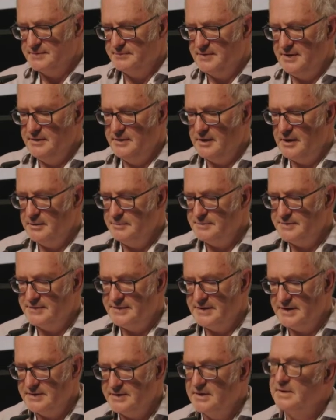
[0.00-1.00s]
that when you
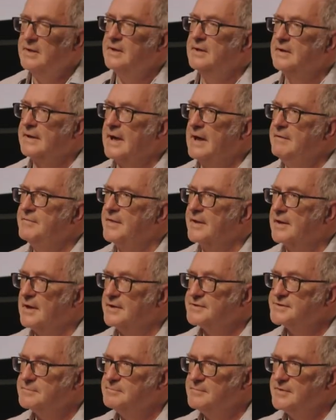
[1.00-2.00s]
opened it gave the
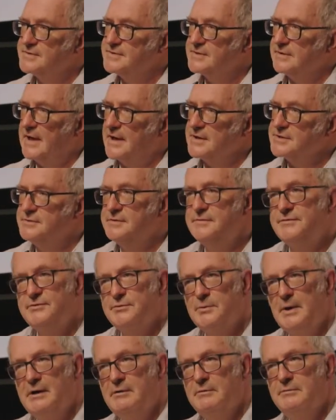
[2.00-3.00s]
customer a selection of
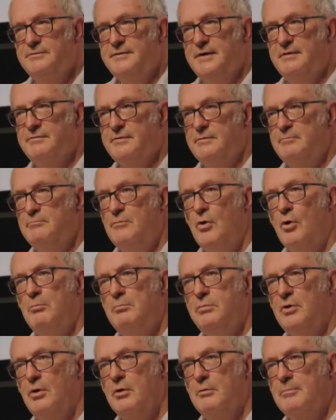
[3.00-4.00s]
12 different
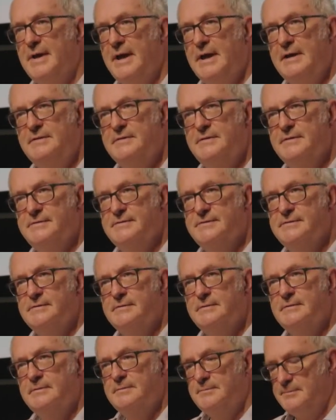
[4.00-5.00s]
Mont Blanc pens.
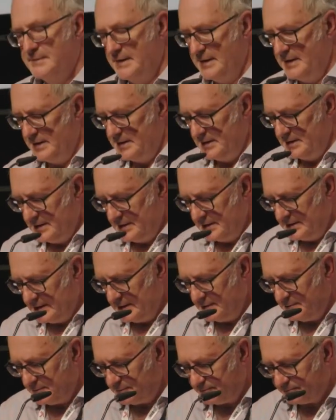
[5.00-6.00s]

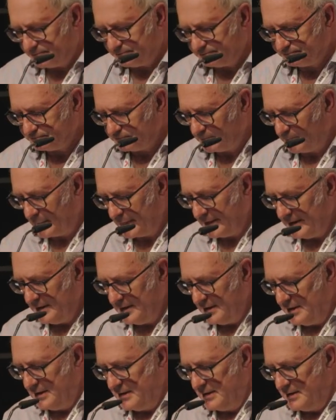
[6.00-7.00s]
Now,
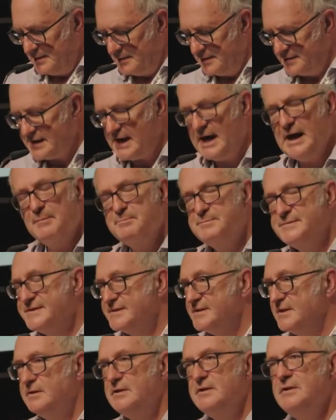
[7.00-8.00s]
there's
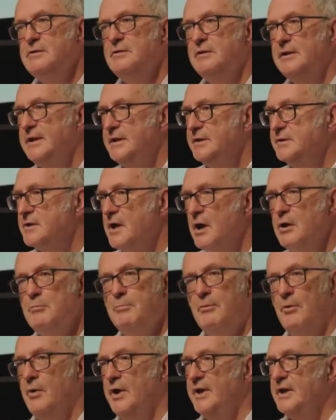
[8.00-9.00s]
absolutely no
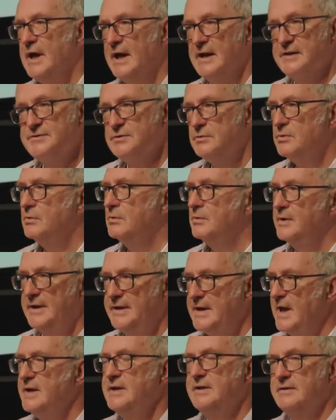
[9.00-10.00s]
point at all
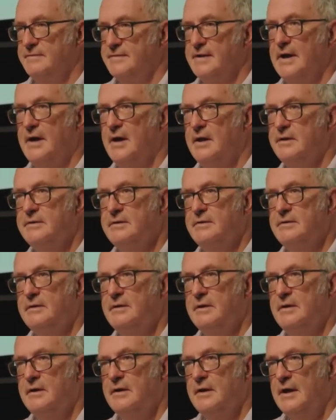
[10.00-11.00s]
in any of that.
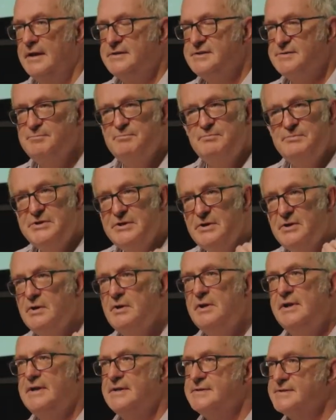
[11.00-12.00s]
It's
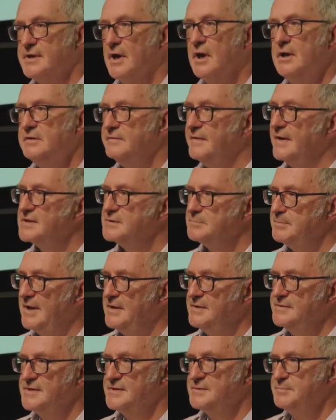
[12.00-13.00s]
purely a sign of
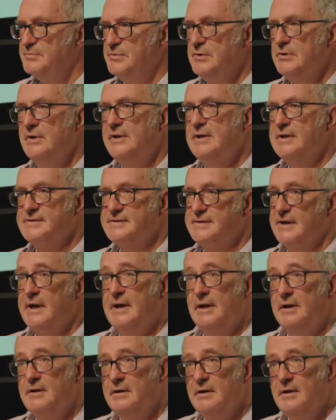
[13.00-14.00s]
expense. It's purely
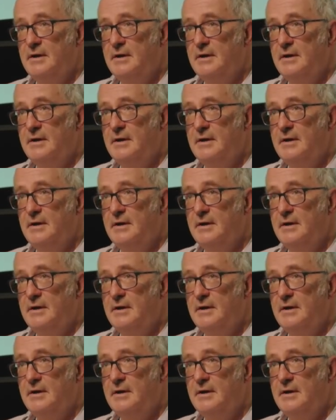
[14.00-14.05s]
a